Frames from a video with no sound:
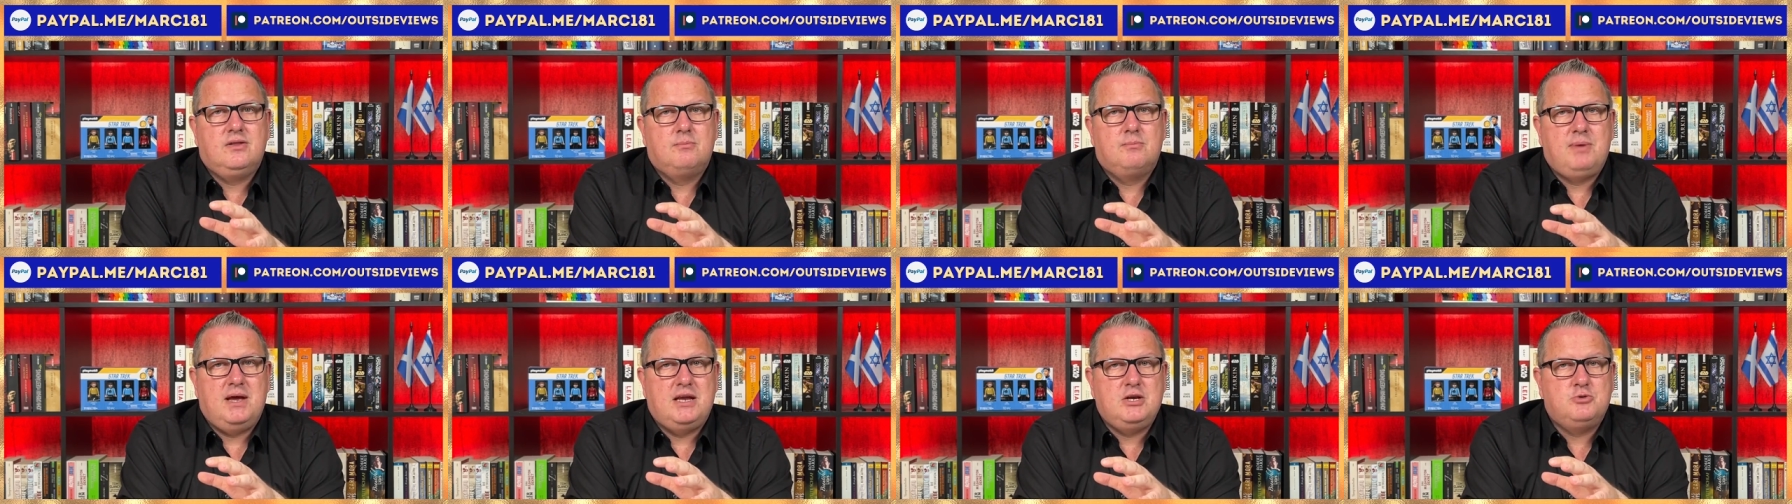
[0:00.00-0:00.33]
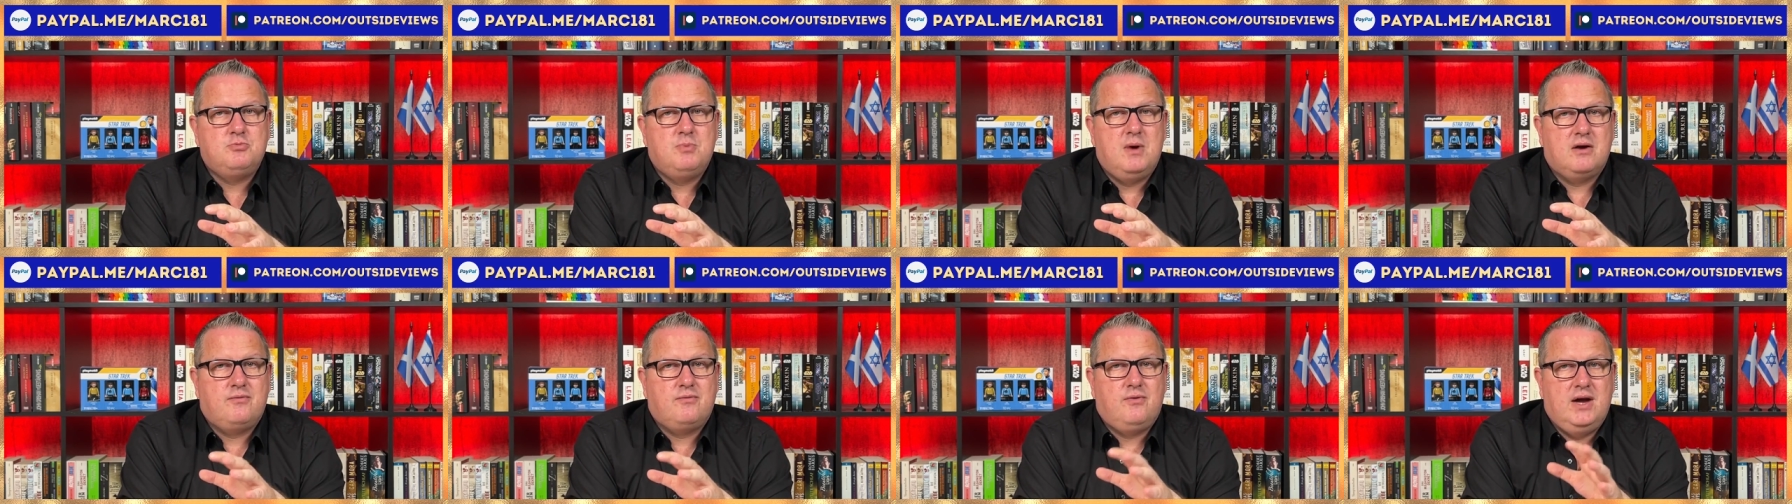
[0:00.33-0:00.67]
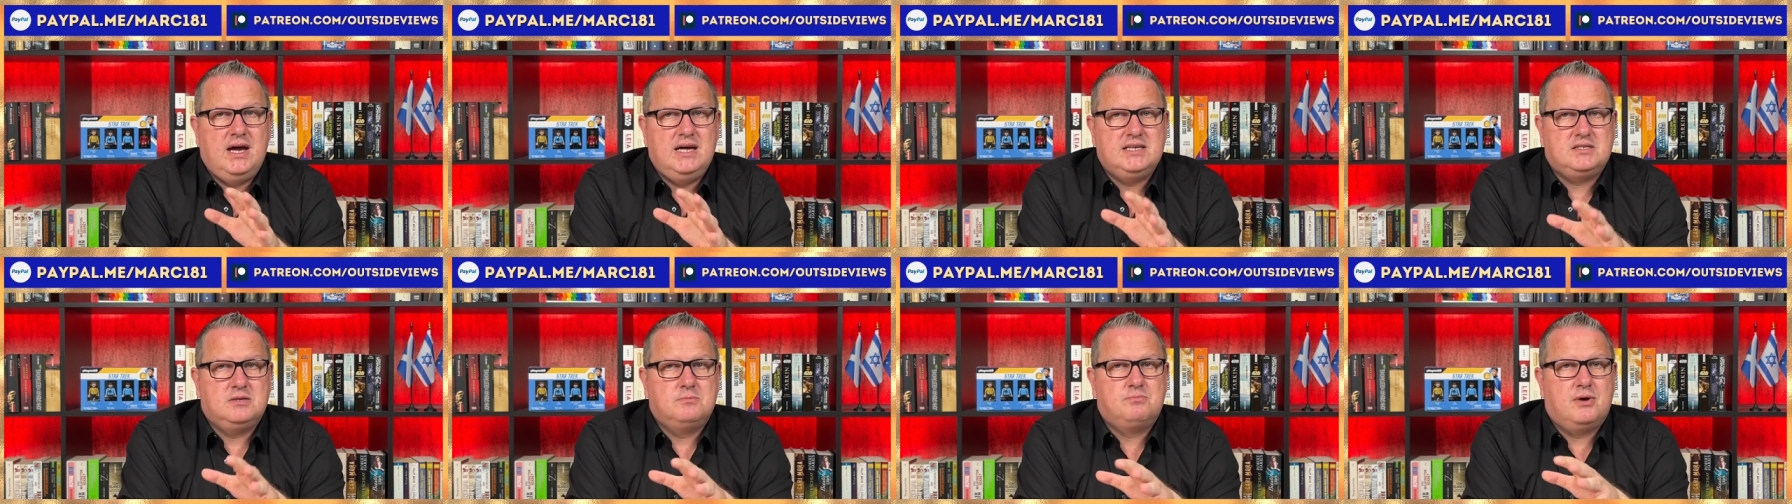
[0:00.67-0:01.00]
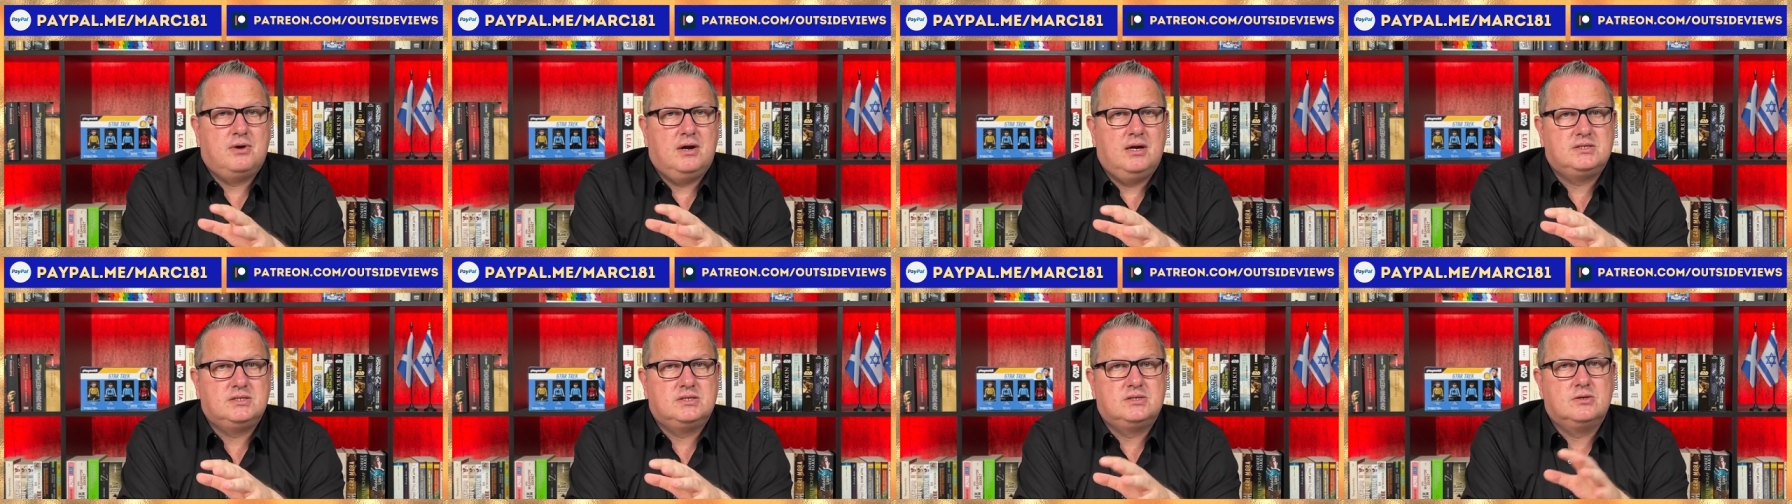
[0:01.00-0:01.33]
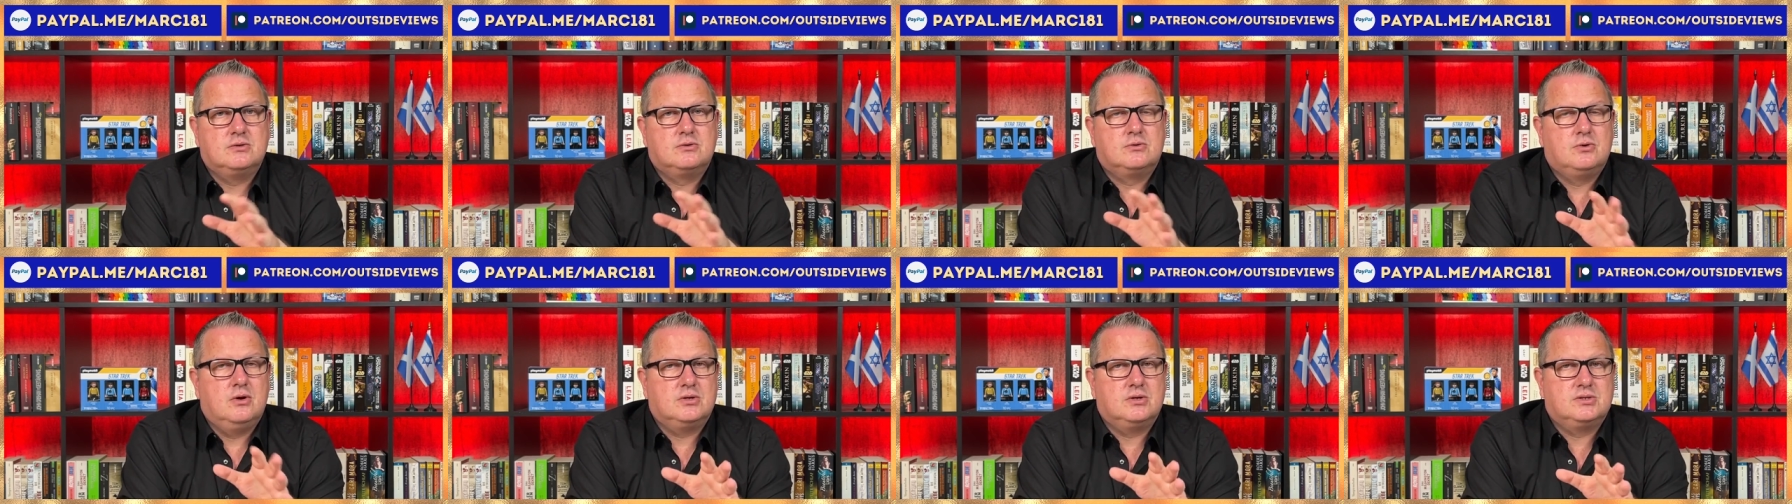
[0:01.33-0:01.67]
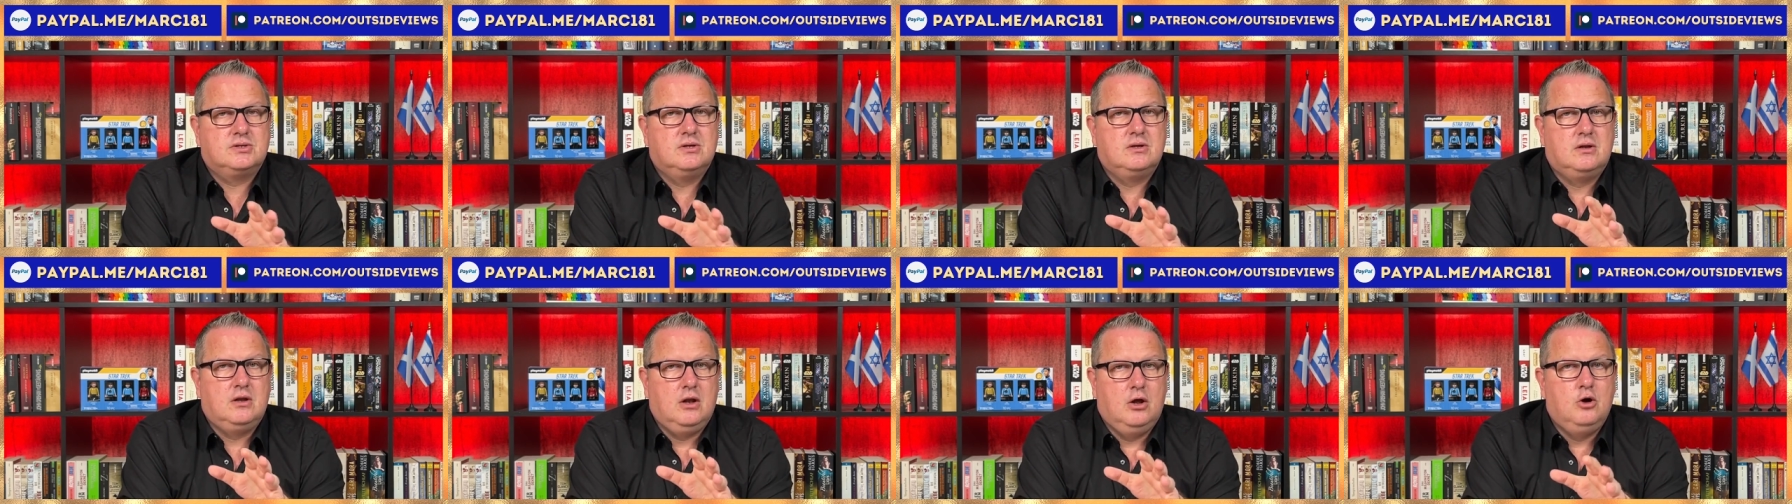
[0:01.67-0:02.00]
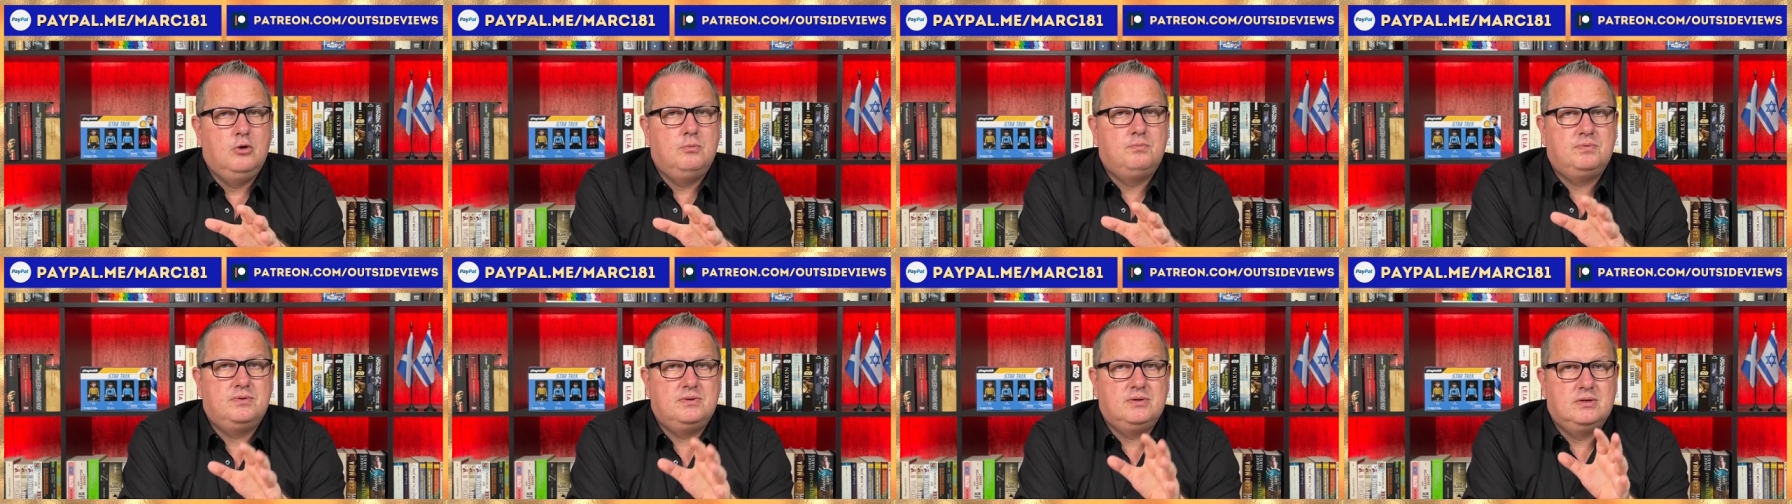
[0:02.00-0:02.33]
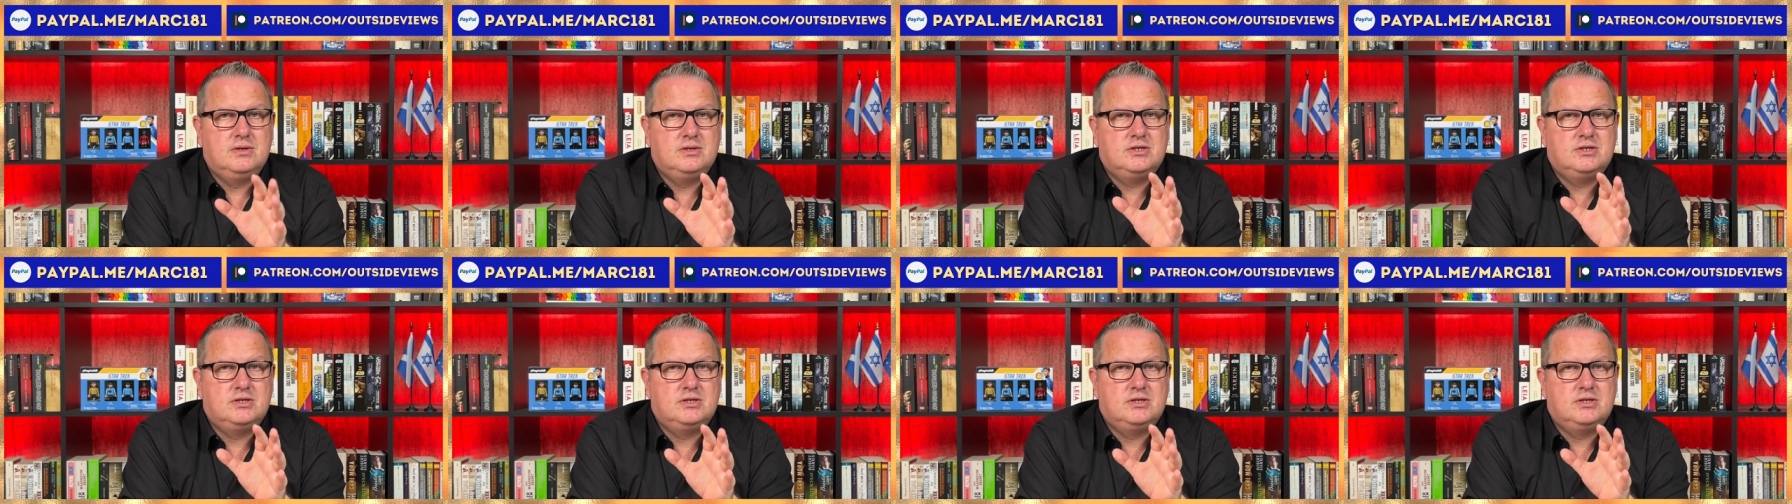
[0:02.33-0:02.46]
the benchmark for asset prices across the globe,